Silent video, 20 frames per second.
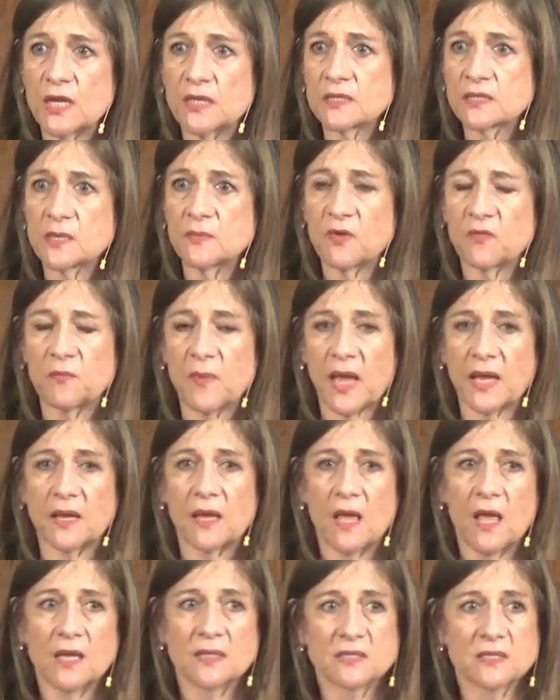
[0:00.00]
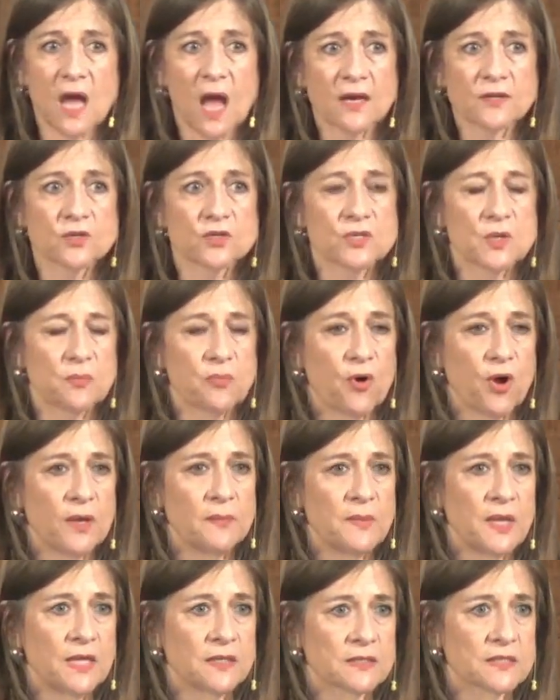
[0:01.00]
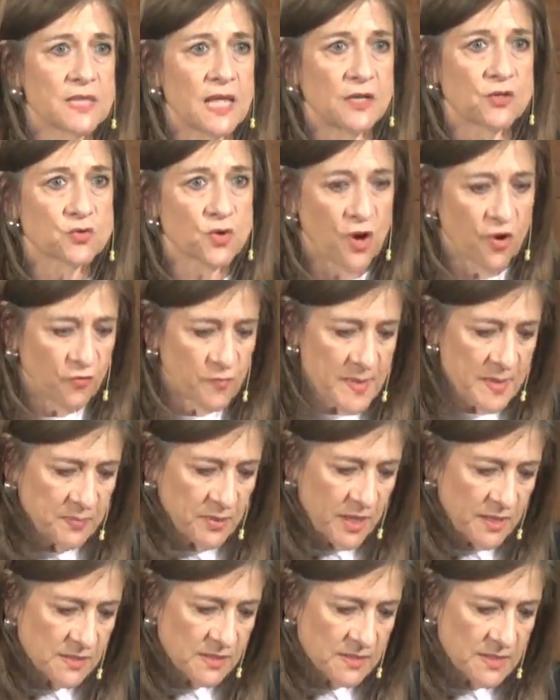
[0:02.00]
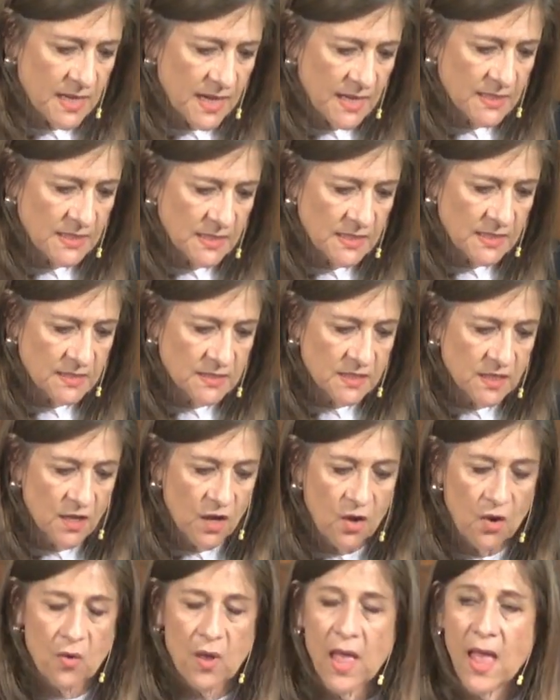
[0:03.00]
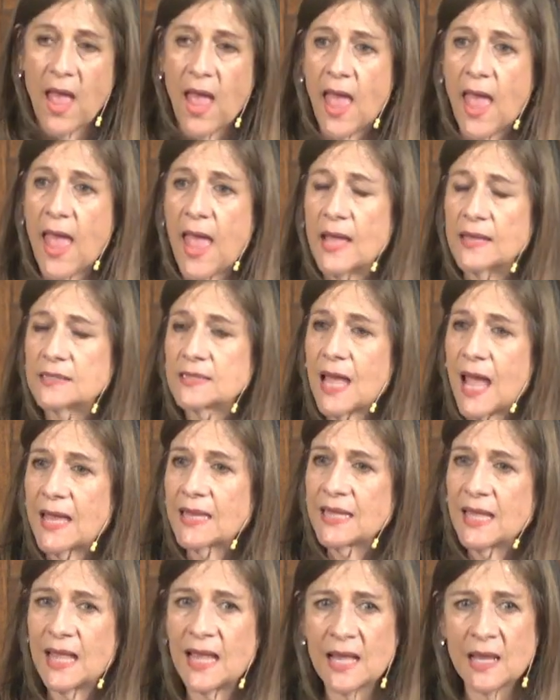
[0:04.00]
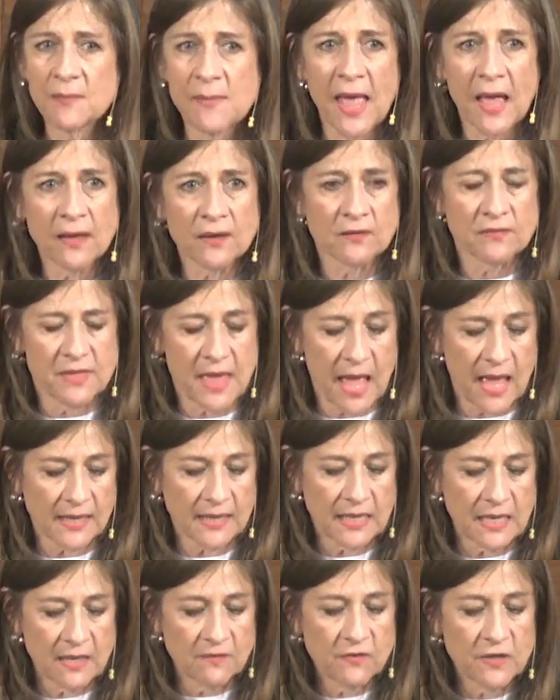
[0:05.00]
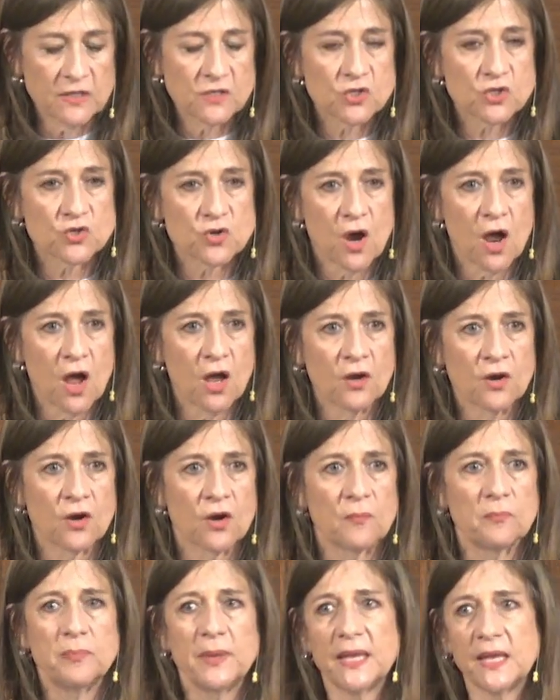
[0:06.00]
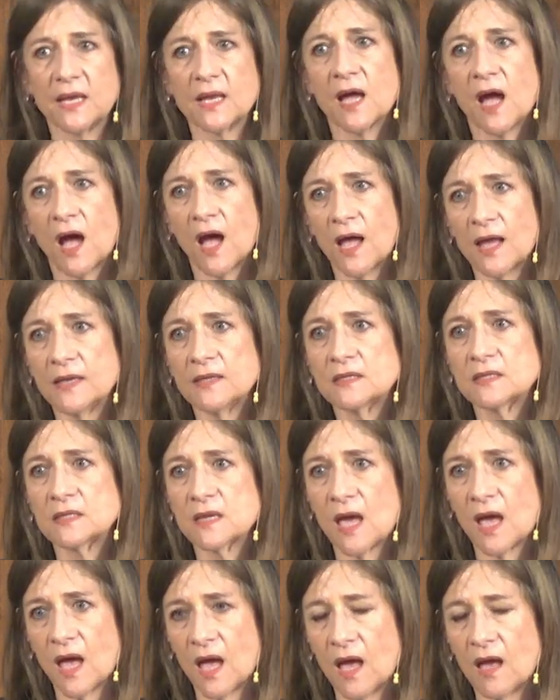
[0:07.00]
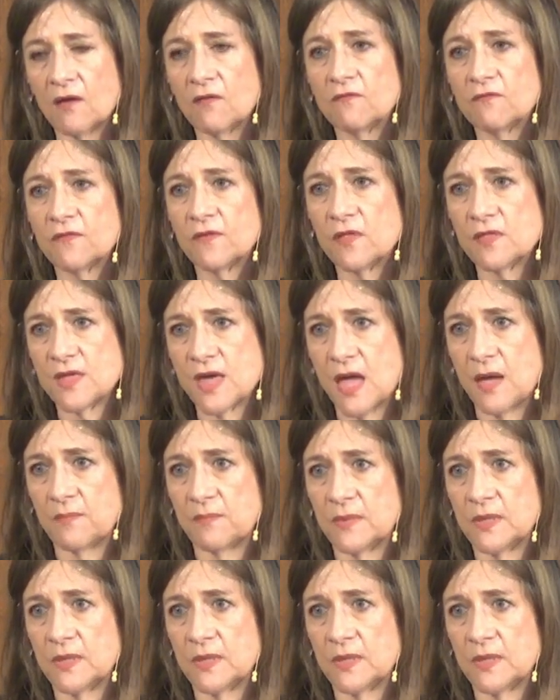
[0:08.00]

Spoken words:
some of my doctor's appointments. They drove me places that I needed to go. And I came out of that even stronger because of them,